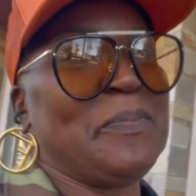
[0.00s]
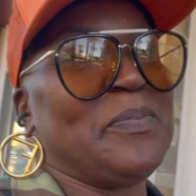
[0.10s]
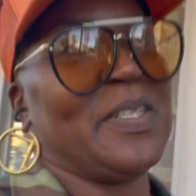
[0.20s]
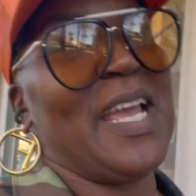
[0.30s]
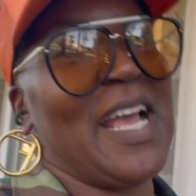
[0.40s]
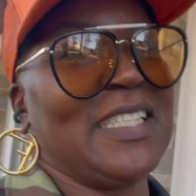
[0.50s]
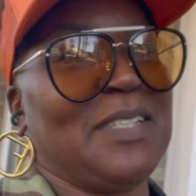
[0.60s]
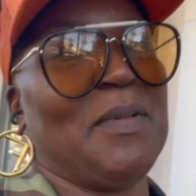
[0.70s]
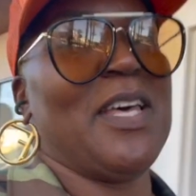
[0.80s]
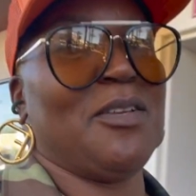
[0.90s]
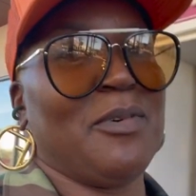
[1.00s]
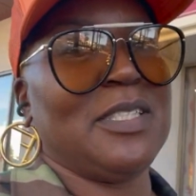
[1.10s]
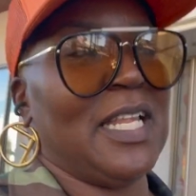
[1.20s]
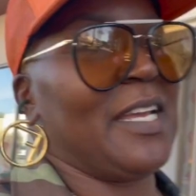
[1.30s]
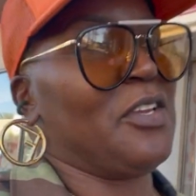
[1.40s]
they had some other ones
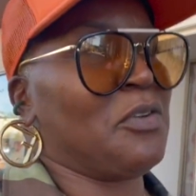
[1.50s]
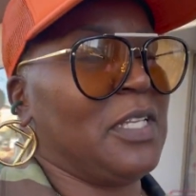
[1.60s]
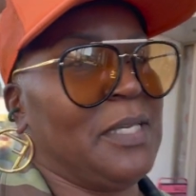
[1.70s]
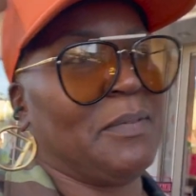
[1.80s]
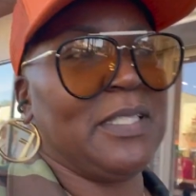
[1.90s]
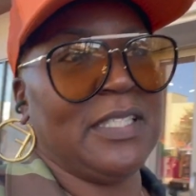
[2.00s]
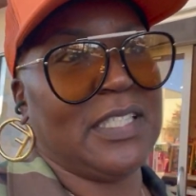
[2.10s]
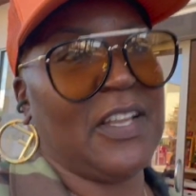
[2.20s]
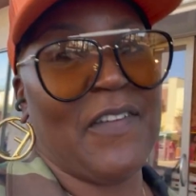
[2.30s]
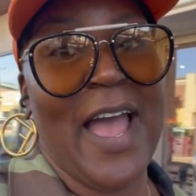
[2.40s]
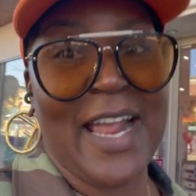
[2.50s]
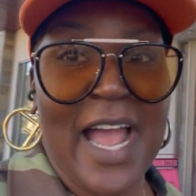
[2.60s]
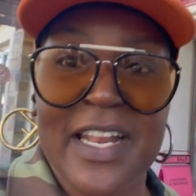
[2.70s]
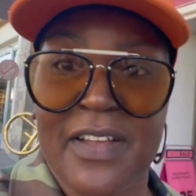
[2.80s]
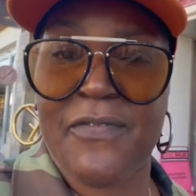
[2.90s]
like eucalyptus and stuff. I
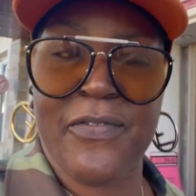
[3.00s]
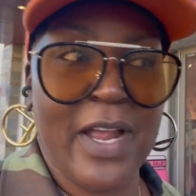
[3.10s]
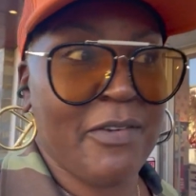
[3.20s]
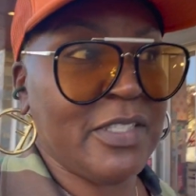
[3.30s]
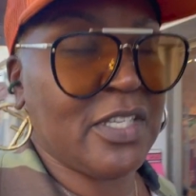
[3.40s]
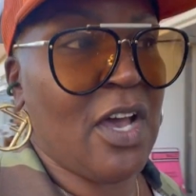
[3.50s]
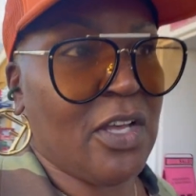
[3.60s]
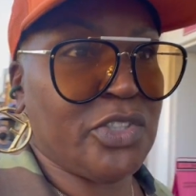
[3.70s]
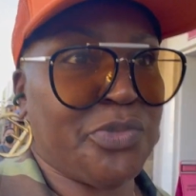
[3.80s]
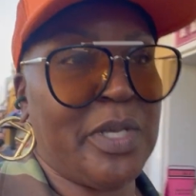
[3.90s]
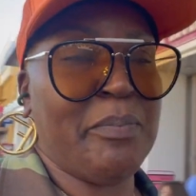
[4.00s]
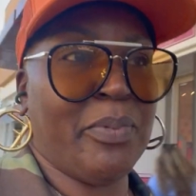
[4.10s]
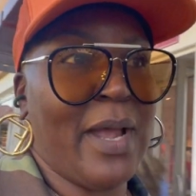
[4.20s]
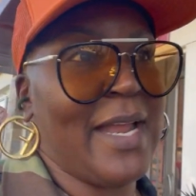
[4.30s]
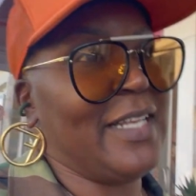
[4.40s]
got a fragrance called Dream
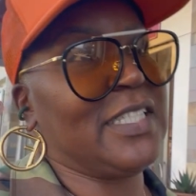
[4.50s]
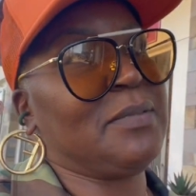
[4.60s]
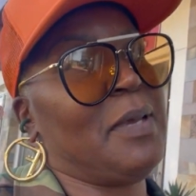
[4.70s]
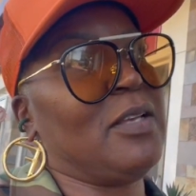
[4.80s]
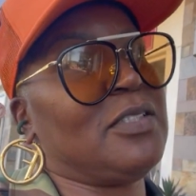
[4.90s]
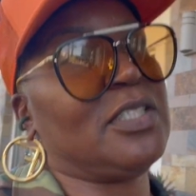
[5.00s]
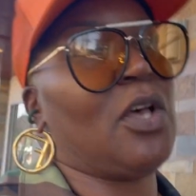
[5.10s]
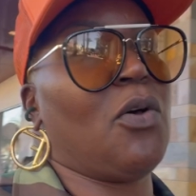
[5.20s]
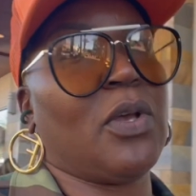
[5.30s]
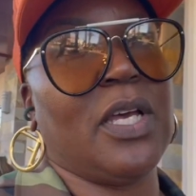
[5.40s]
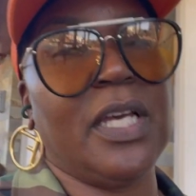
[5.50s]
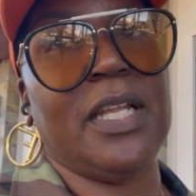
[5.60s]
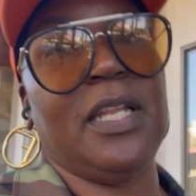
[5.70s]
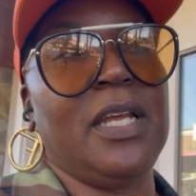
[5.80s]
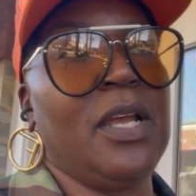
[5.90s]
Bright. It smells so good
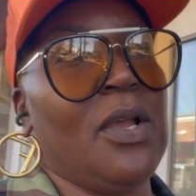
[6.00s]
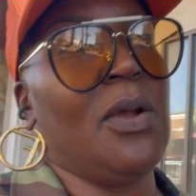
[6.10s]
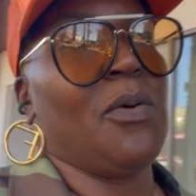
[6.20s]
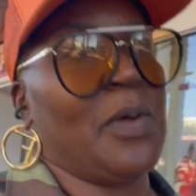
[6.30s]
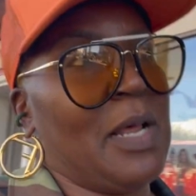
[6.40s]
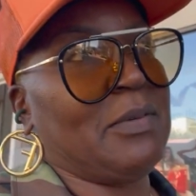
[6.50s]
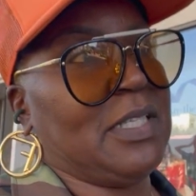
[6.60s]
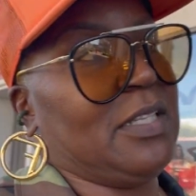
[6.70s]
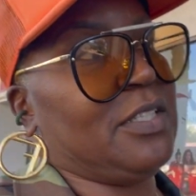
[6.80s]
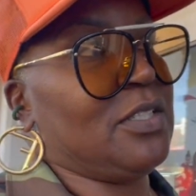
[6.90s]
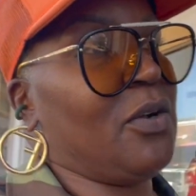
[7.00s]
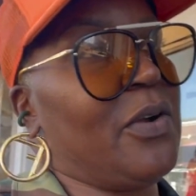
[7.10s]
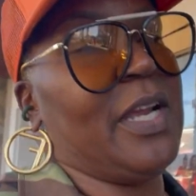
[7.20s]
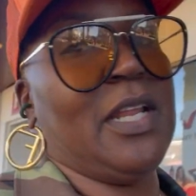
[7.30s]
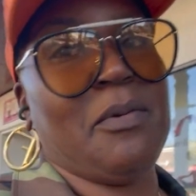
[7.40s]
when I was in the store
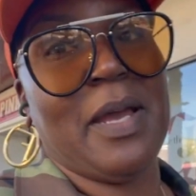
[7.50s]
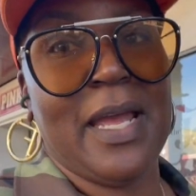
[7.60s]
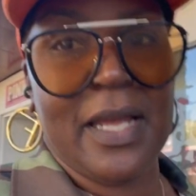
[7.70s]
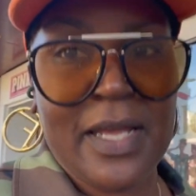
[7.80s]
anyway.